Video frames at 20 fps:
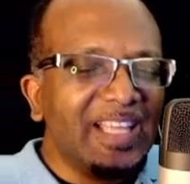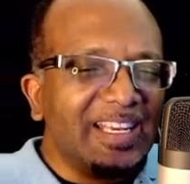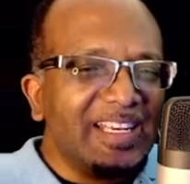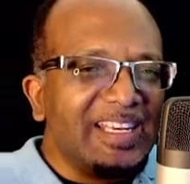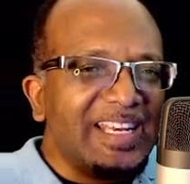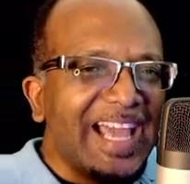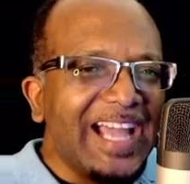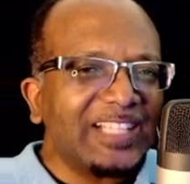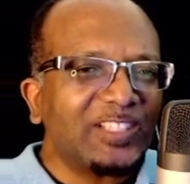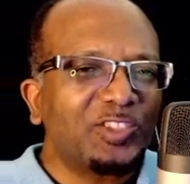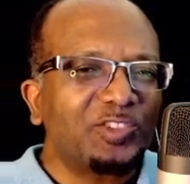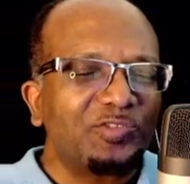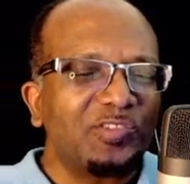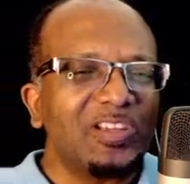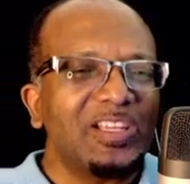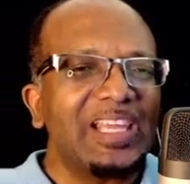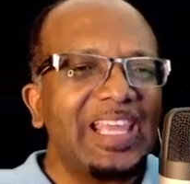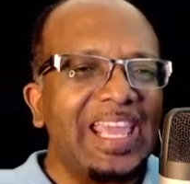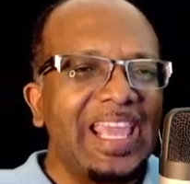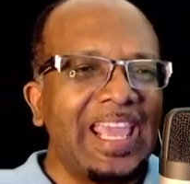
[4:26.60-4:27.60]
The
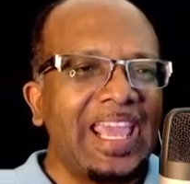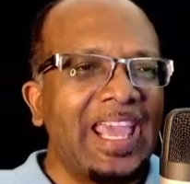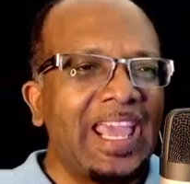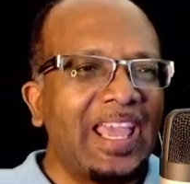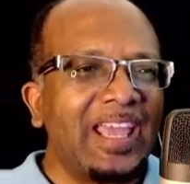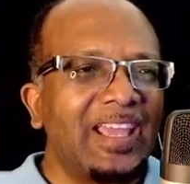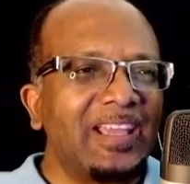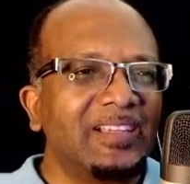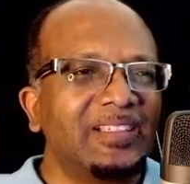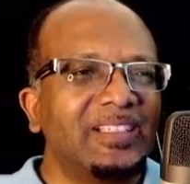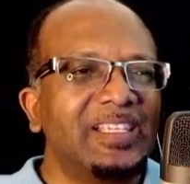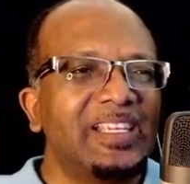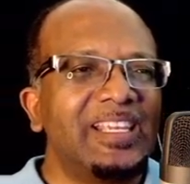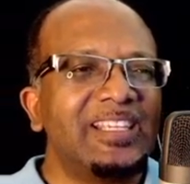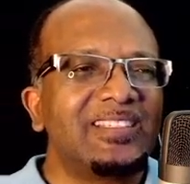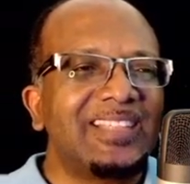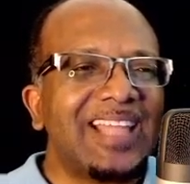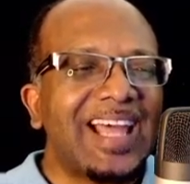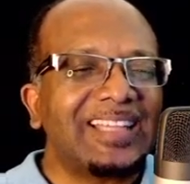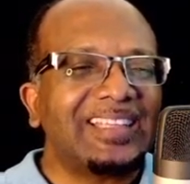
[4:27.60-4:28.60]
natural air
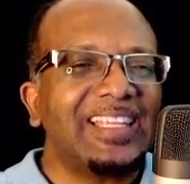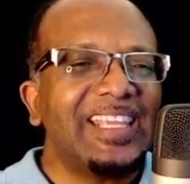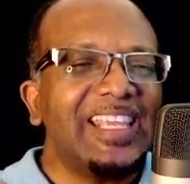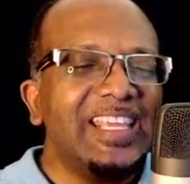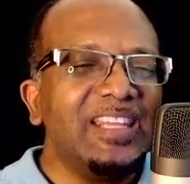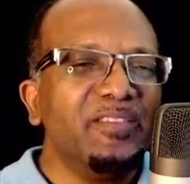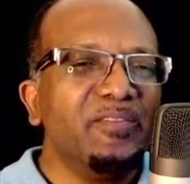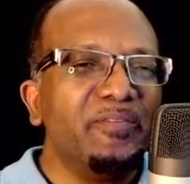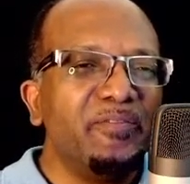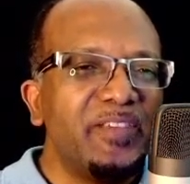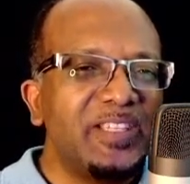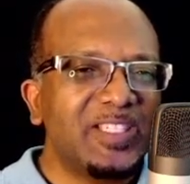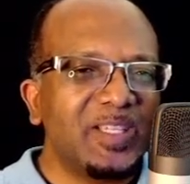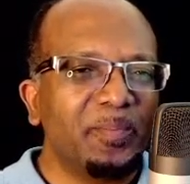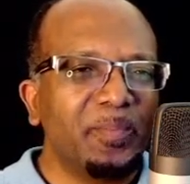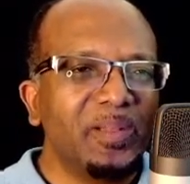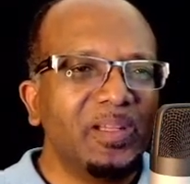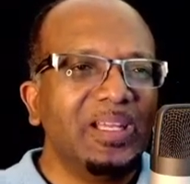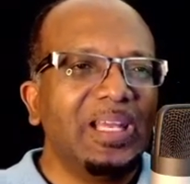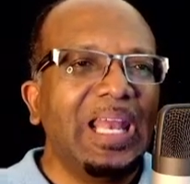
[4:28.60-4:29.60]
is that
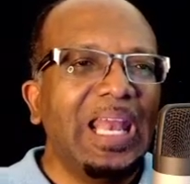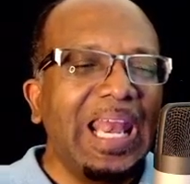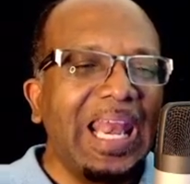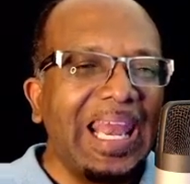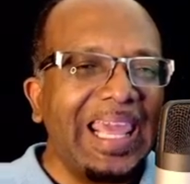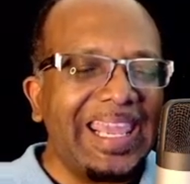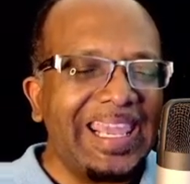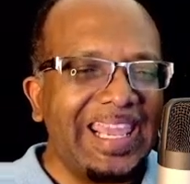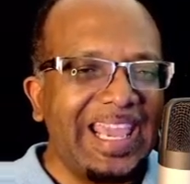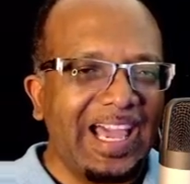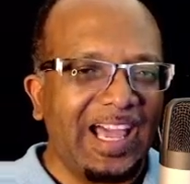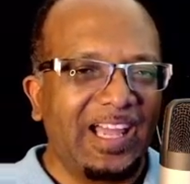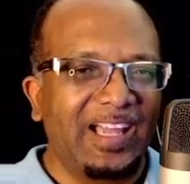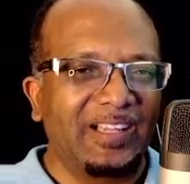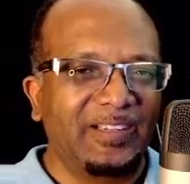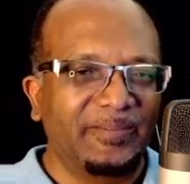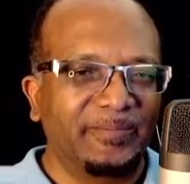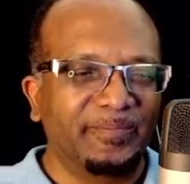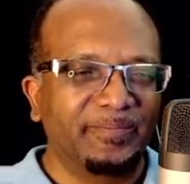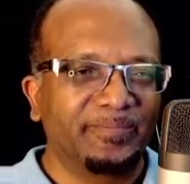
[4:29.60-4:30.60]
invisible layer
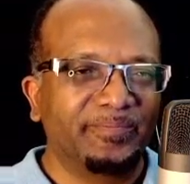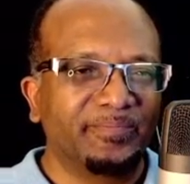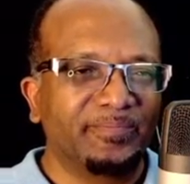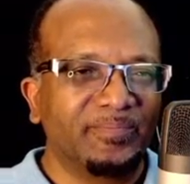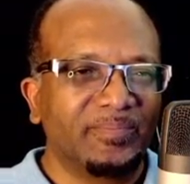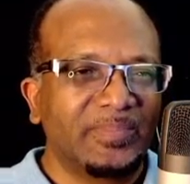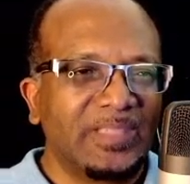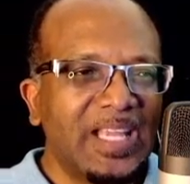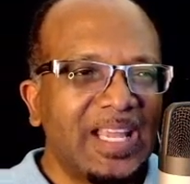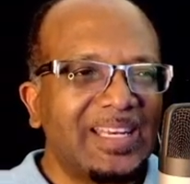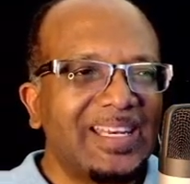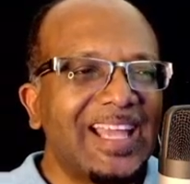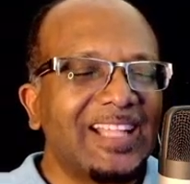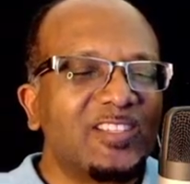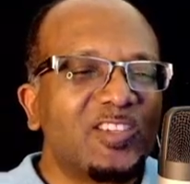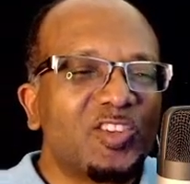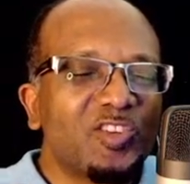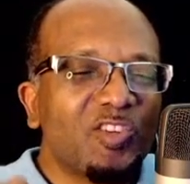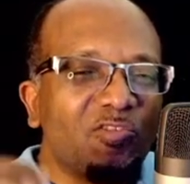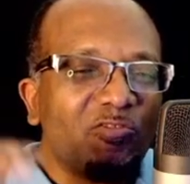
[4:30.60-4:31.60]

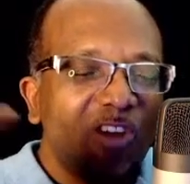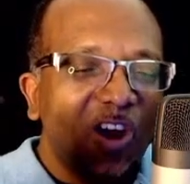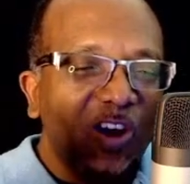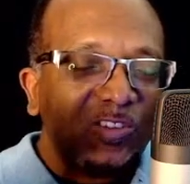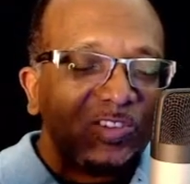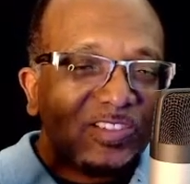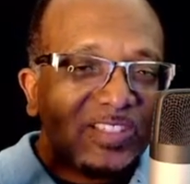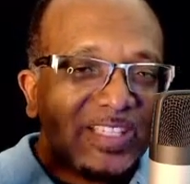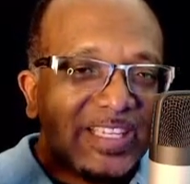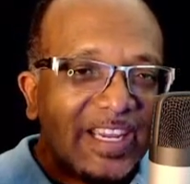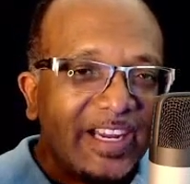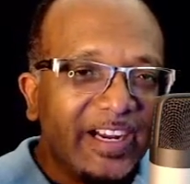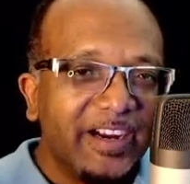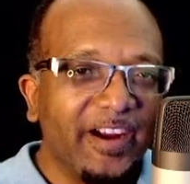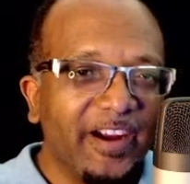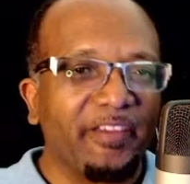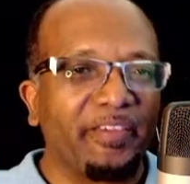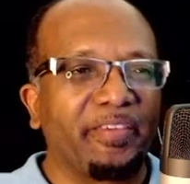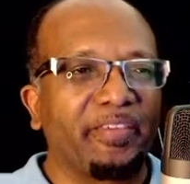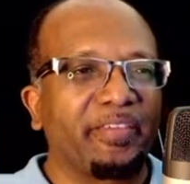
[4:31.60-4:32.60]
that surrounds the
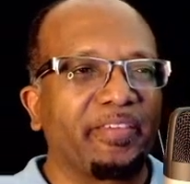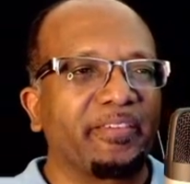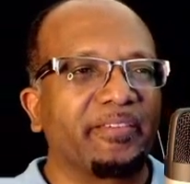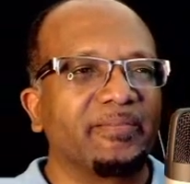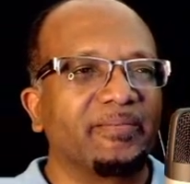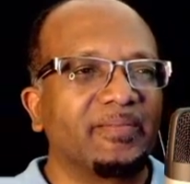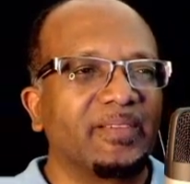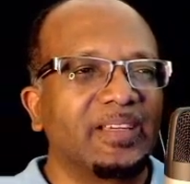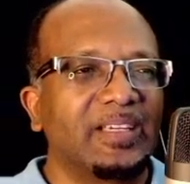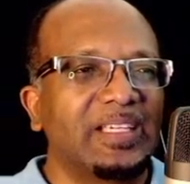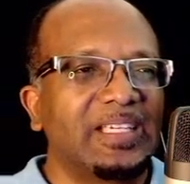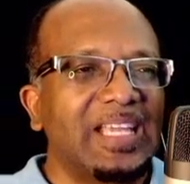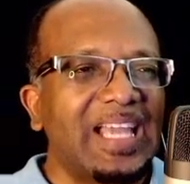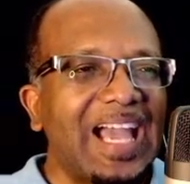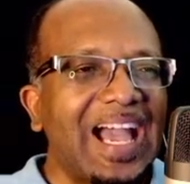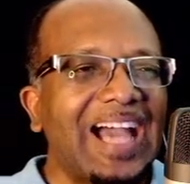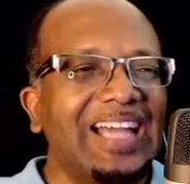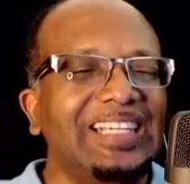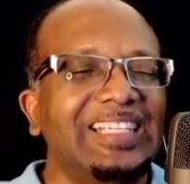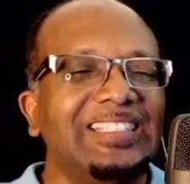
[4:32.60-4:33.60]
earth,
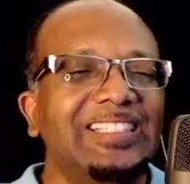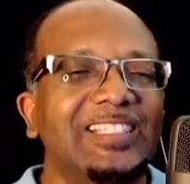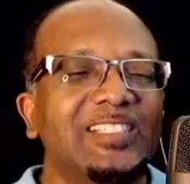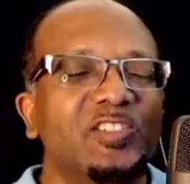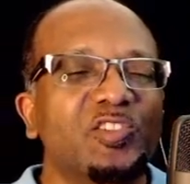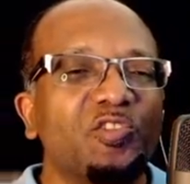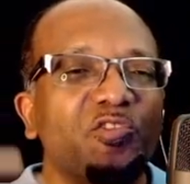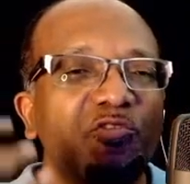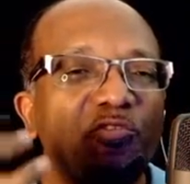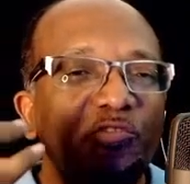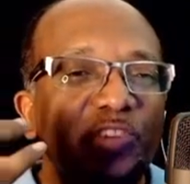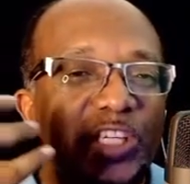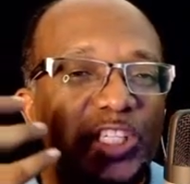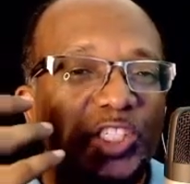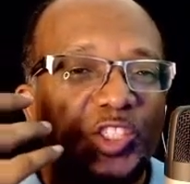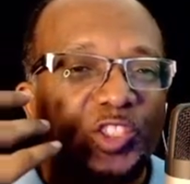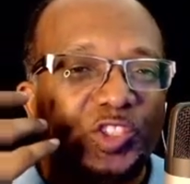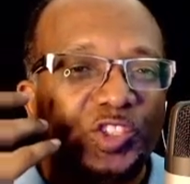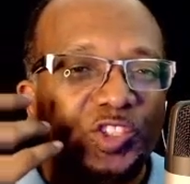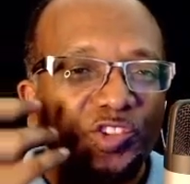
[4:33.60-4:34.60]
and it is
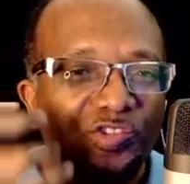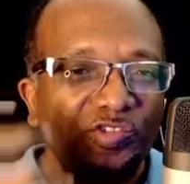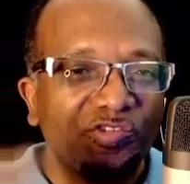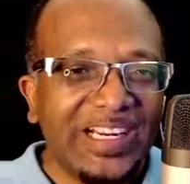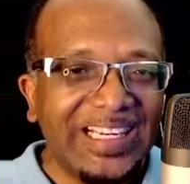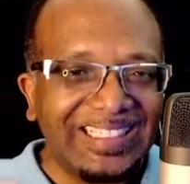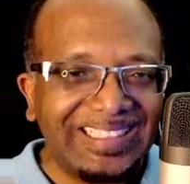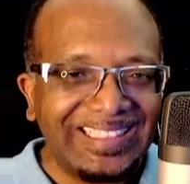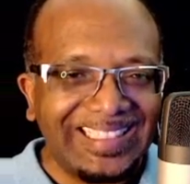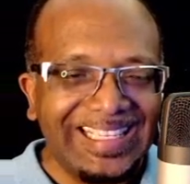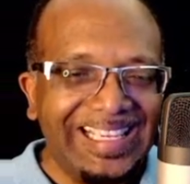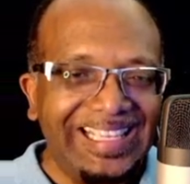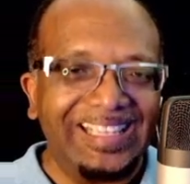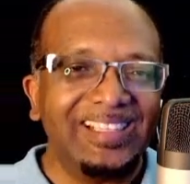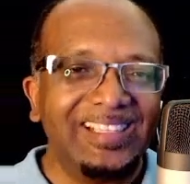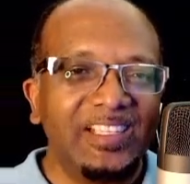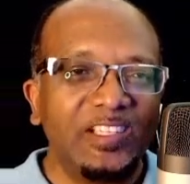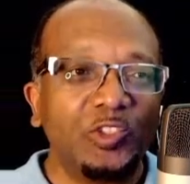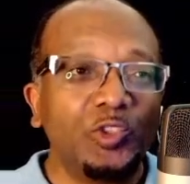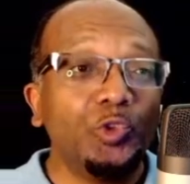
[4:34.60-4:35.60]

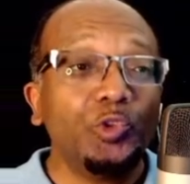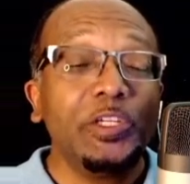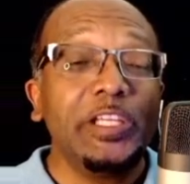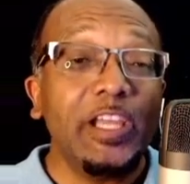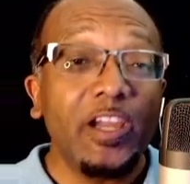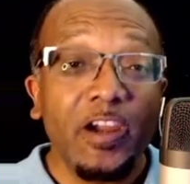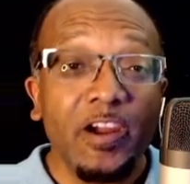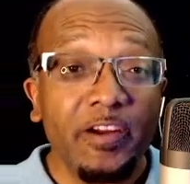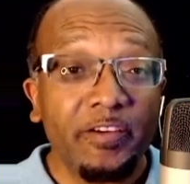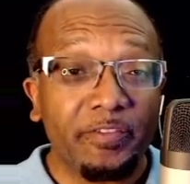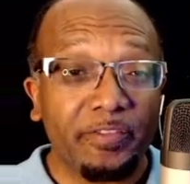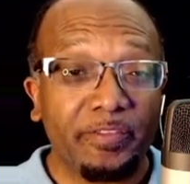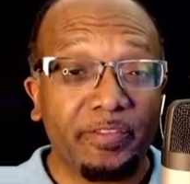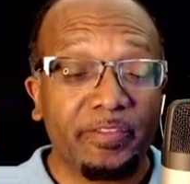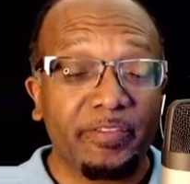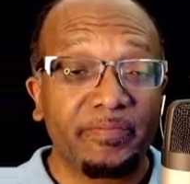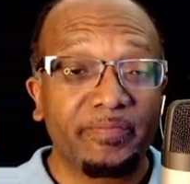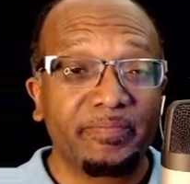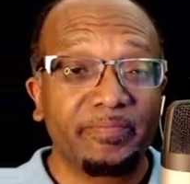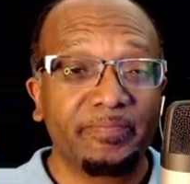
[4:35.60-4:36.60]
restricted to the
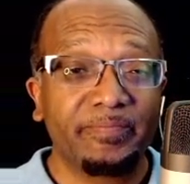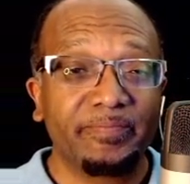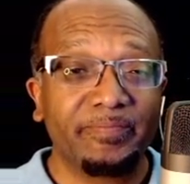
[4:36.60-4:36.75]
earth.